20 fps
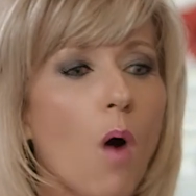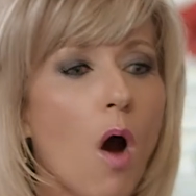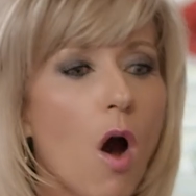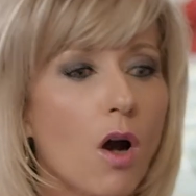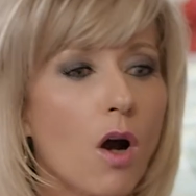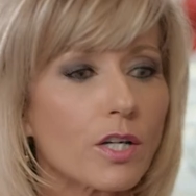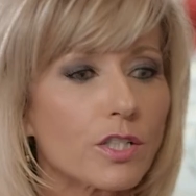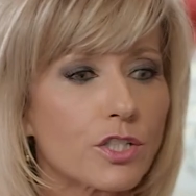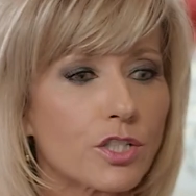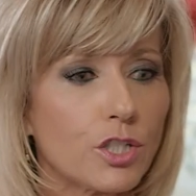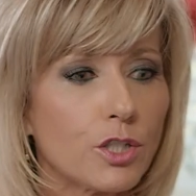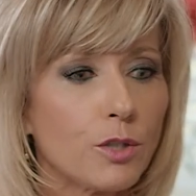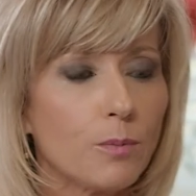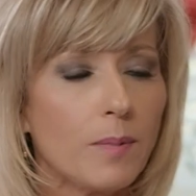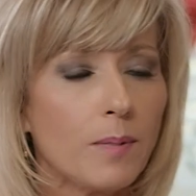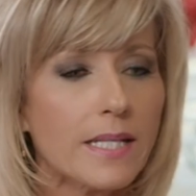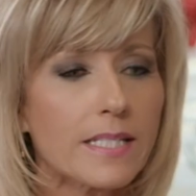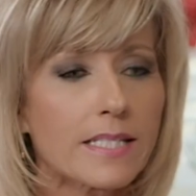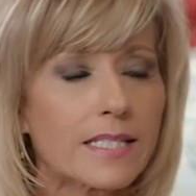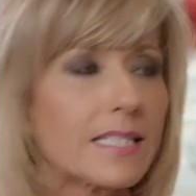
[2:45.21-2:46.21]
are to
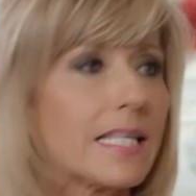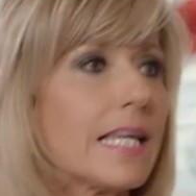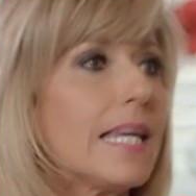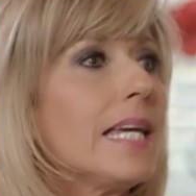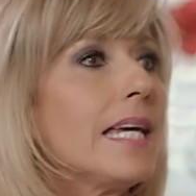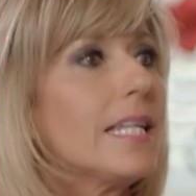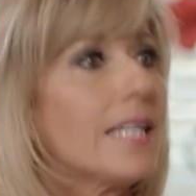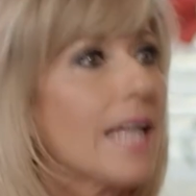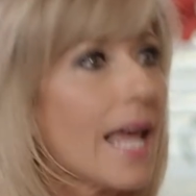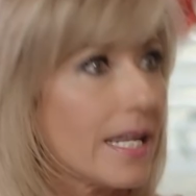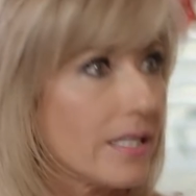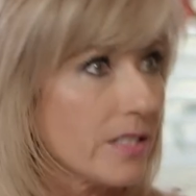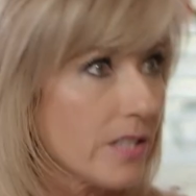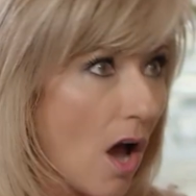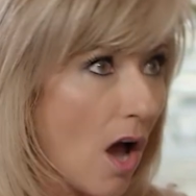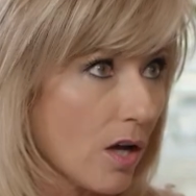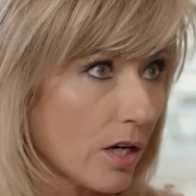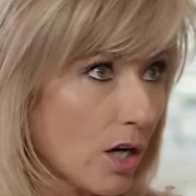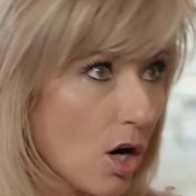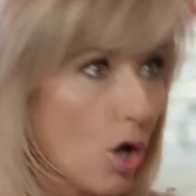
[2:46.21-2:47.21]
be seen and
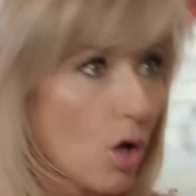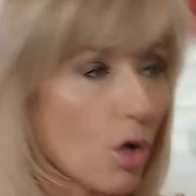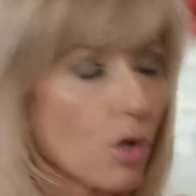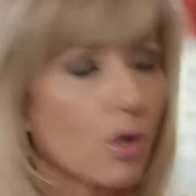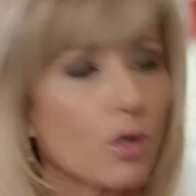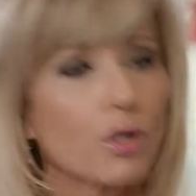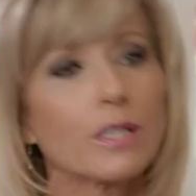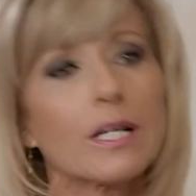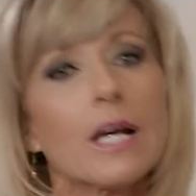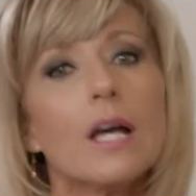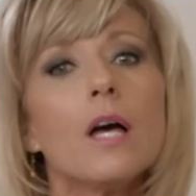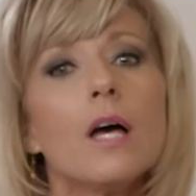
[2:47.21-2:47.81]
not heard.